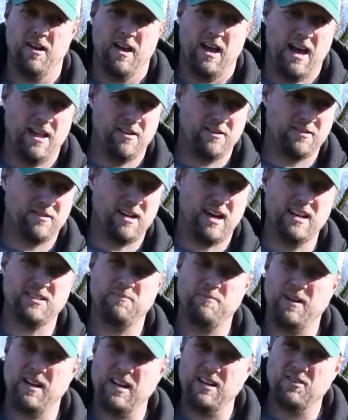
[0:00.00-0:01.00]
and there's not as
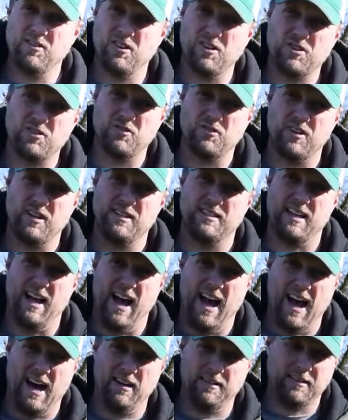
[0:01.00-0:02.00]
many nurseries
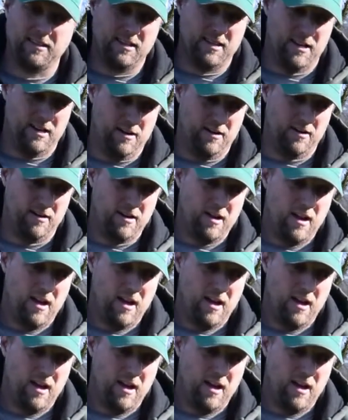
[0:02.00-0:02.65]
out there.